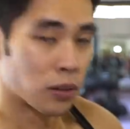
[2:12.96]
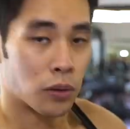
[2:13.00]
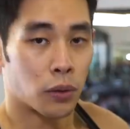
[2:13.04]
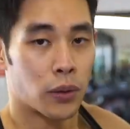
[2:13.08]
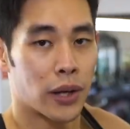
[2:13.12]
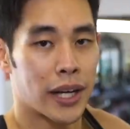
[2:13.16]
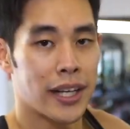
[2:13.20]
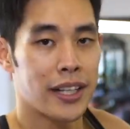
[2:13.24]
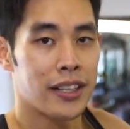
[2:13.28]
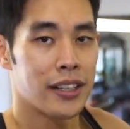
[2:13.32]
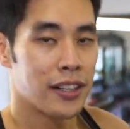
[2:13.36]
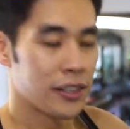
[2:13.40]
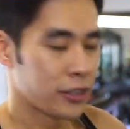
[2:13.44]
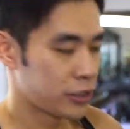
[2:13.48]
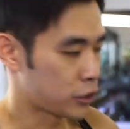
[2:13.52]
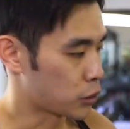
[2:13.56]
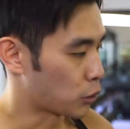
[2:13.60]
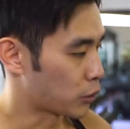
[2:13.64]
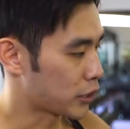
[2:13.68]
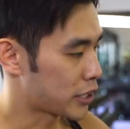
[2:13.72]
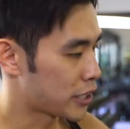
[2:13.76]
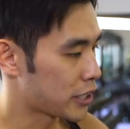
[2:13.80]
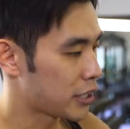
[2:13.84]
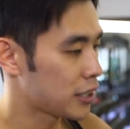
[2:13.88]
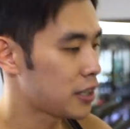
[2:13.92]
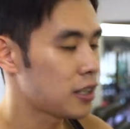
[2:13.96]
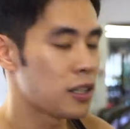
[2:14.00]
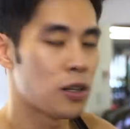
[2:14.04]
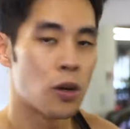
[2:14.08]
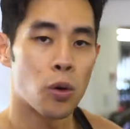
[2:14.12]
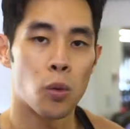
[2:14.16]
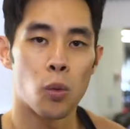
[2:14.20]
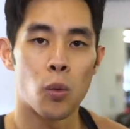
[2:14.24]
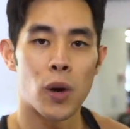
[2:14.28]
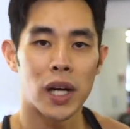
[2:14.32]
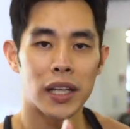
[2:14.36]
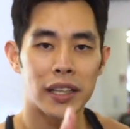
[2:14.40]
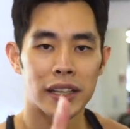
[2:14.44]
Right, so here,
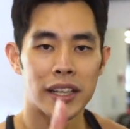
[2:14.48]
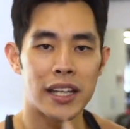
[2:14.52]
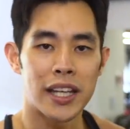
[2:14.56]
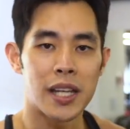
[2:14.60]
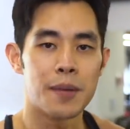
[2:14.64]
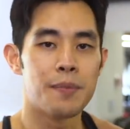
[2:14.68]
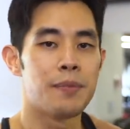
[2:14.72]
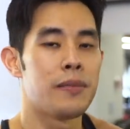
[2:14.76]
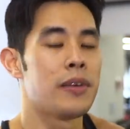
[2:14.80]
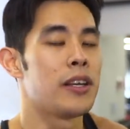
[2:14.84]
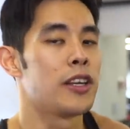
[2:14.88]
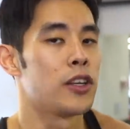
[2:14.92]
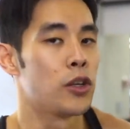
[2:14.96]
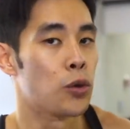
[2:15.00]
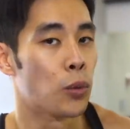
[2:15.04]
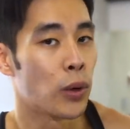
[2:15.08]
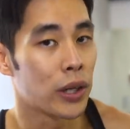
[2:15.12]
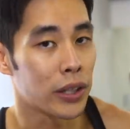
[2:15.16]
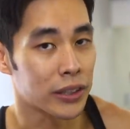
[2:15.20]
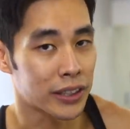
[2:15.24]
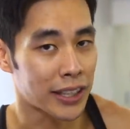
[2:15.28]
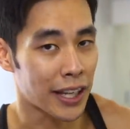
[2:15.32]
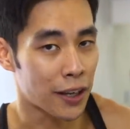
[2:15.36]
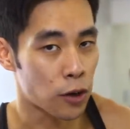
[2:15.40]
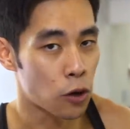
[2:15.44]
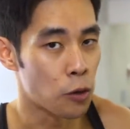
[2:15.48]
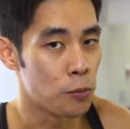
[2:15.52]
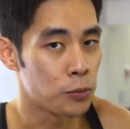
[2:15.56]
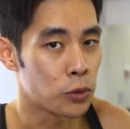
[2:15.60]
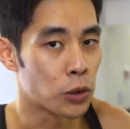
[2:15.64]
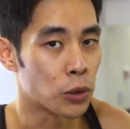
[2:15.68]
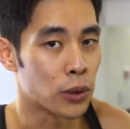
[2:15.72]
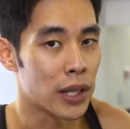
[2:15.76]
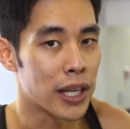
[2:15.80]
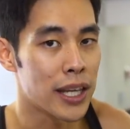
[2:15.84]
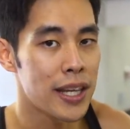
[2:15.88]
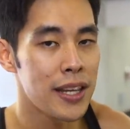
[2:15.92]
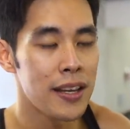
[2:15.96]
one tip you want to take home
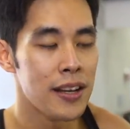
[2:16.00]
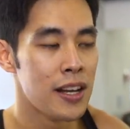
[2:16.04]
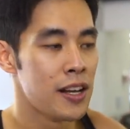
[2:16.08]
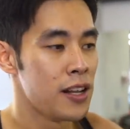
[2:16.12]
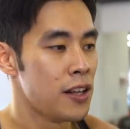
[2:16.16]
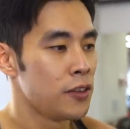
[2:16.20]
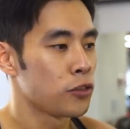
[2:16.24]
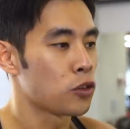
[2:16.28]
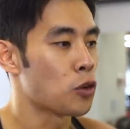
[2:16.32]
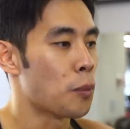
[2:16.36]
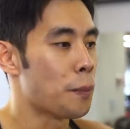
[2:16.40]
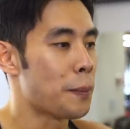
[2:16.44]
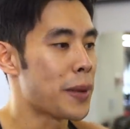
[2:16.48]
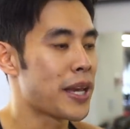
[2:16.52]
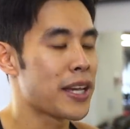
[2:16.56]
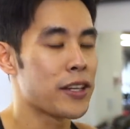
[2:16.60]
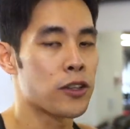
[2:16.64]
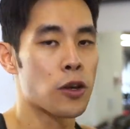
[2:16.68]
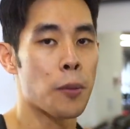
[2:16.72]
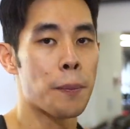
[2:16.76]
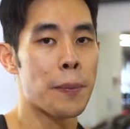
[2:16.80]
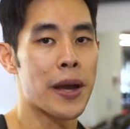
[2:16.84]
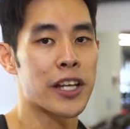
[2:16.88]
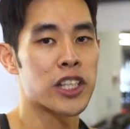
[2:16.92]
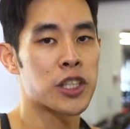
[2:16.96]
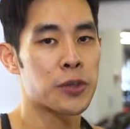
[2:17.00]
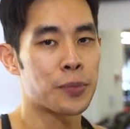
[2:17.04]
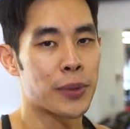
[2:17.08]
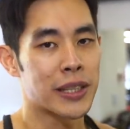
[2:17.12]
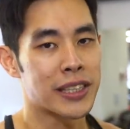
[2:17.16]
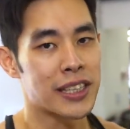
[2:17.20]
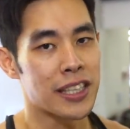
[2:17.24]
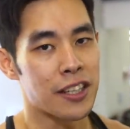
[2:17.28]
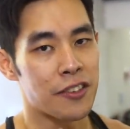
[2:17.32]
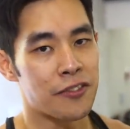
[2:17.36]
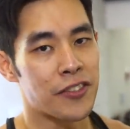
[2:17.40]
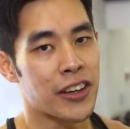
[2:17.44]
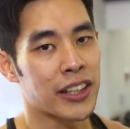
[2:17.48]
today to make your bench press
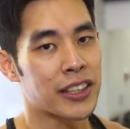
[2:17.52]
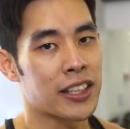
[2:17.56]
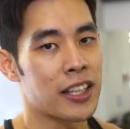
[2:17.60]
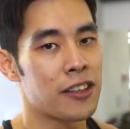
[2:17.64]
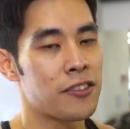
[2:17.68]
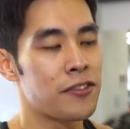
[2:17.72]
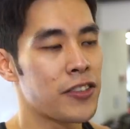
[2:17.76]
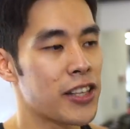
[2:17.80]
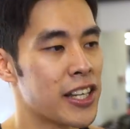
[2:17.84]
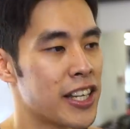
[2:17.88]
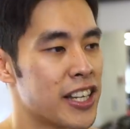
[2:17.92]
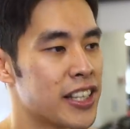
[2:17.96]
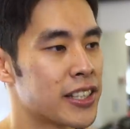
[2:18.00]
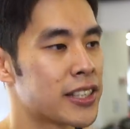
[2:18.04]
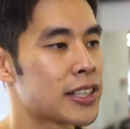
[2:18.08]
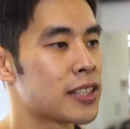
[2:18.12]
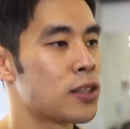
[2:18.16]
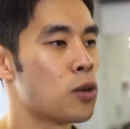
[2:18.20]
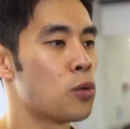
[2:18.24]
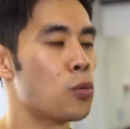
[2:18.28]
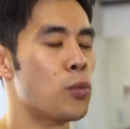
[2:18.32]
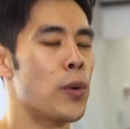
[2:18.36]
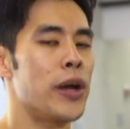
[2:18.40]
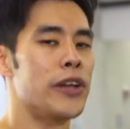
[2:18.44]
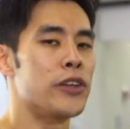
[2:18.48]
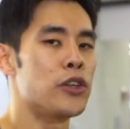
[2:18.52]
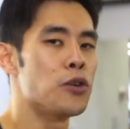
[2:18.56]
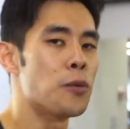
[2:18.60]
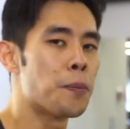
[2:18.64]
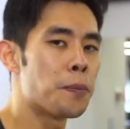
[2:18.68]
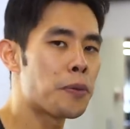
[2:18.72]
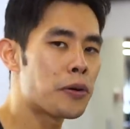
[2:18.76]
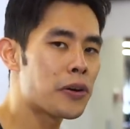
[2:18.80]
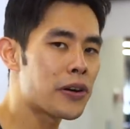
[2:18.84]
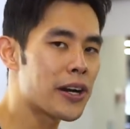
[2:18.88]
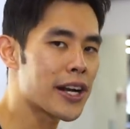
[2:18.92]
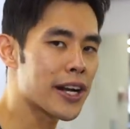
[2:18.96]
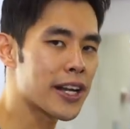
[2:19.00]
effective is when you
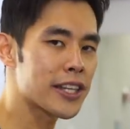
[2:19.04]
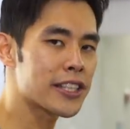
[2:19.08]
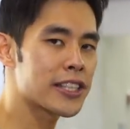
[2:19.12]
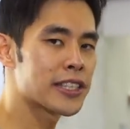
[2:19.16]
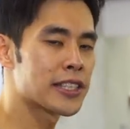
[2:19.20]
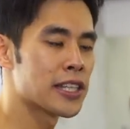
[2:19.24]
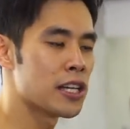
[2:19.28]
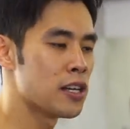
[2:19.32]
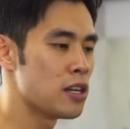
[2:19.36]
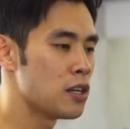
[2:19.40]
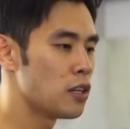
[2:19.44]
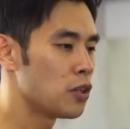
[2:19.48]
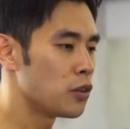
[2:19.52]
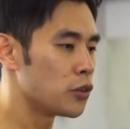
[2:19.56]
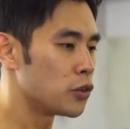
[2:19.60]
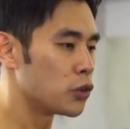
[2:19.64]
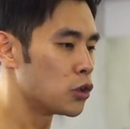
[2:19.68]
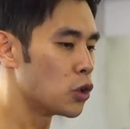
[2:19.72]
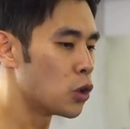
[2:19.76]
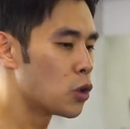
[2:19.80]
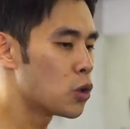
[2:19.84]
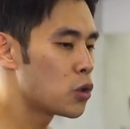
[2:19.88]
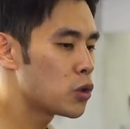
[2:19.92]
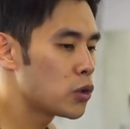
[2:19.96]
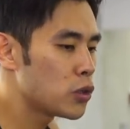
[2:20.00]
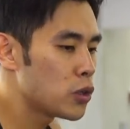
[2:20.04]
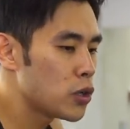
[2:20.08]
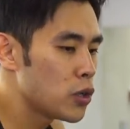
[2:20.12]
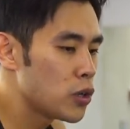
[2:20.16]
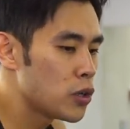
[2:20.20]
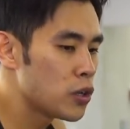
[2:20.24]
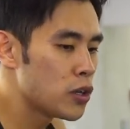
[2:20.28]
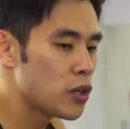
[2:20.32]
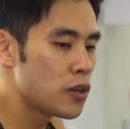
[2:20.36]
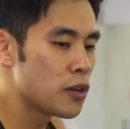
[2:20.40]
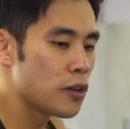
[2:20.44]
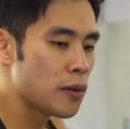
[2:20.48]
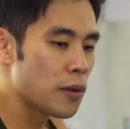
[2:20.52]
press, don't
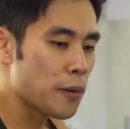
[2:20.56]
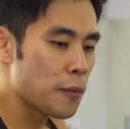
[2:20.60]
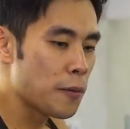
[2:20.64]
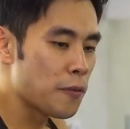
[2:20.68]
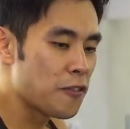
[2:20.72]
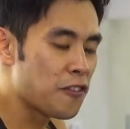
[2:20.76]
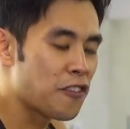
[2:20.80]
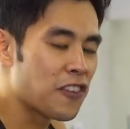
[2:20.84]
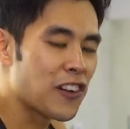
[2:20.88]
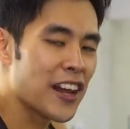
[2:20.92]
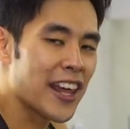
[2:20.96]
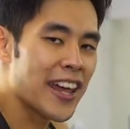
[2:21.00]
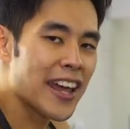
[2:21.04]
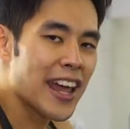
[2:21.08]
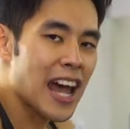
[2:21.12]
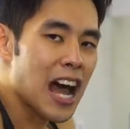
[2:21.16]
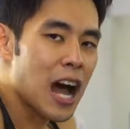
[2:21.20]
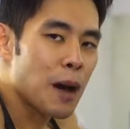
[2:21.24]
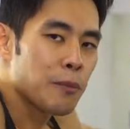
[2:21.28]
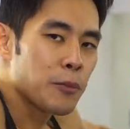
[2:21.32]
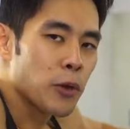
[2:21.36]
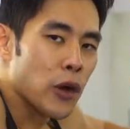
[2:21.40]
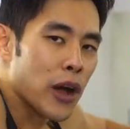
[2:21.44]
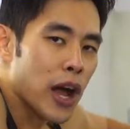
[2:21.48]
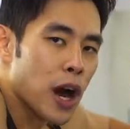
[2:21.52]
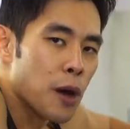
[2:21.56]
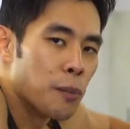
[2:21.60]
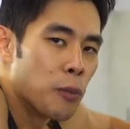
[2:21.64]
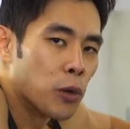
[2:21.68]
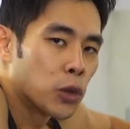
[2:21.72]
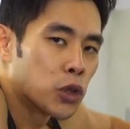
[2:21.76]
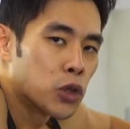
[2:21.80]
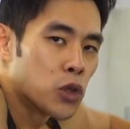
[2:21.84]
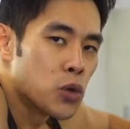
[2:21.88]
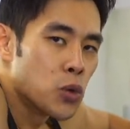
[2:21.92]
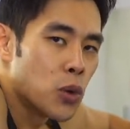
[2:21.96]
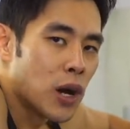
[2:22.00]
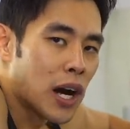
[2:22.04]
flare up your elbow
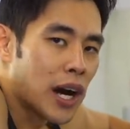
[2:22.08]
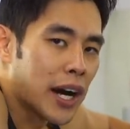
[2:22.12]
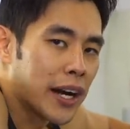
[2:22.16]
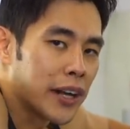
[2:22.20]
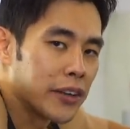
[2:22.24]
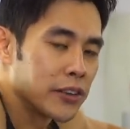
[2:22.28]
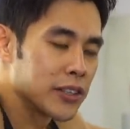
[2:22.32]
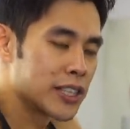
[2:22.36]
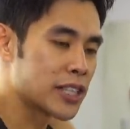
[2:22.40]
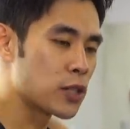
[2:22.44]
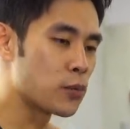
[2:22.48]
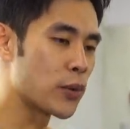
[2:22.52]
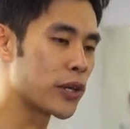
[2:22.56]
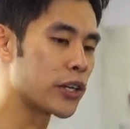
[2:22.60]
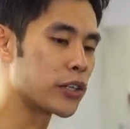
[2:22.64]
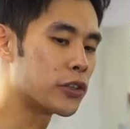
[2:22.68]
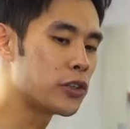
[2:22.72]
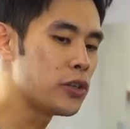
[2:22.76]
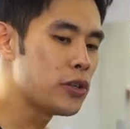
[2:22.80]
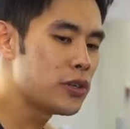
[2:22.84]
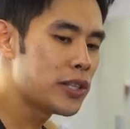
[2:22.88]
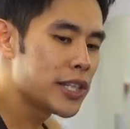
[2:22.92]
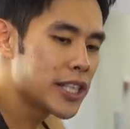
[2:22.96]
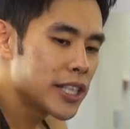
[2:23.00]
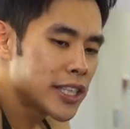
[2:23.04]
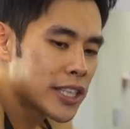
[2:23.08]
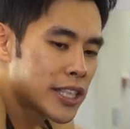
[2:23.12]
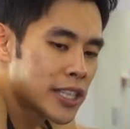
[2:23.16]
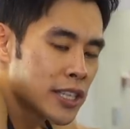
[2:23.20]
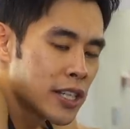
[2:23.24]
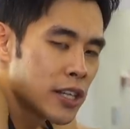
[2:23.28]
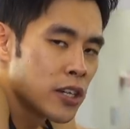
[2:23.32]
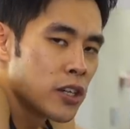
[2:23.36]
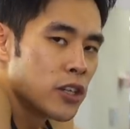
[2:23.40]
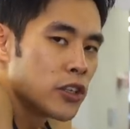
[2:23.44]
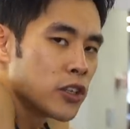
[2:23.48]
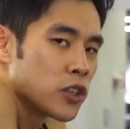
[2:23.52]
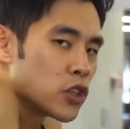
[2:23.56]
too high. You see, when you do this,
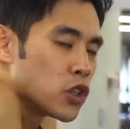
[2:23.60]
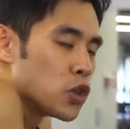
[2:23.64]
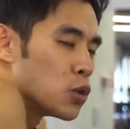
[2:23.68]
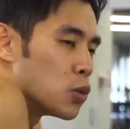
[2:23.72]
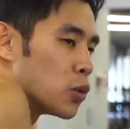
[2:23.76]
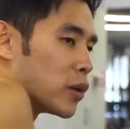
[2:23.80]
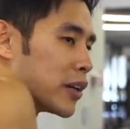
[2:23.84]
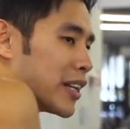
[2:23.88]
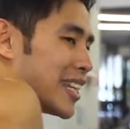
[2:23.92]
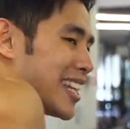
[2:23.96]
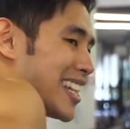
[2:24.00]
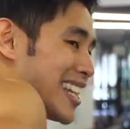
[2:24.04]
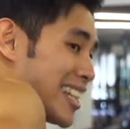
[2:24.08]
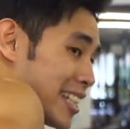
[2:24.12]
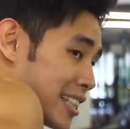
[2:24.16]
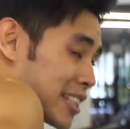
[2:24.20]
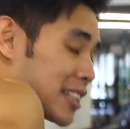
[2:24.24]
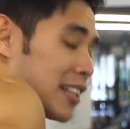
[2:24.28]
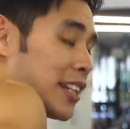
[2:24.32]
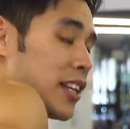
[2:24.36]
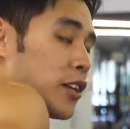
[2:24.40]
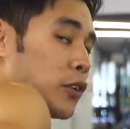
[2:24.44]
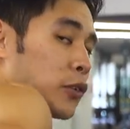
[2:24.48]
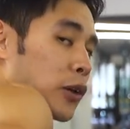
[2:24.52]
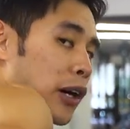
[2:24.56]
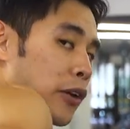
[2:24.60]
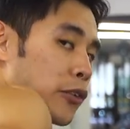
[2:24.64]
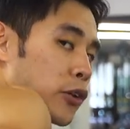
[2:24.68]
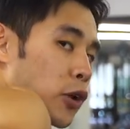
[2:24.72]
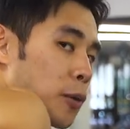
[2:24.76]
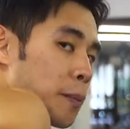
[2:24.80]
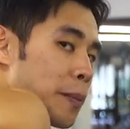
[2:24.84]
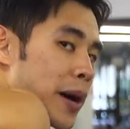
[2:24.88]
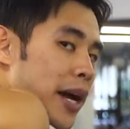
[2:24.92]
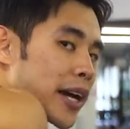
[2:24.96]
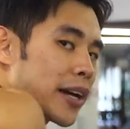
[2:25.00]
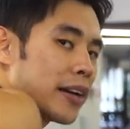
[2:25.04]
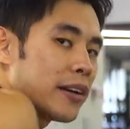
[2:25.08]
you will easily round your
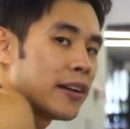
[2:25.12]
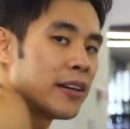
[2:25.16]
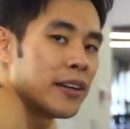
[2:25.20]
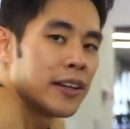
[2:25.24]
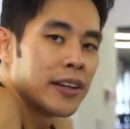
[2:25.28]
back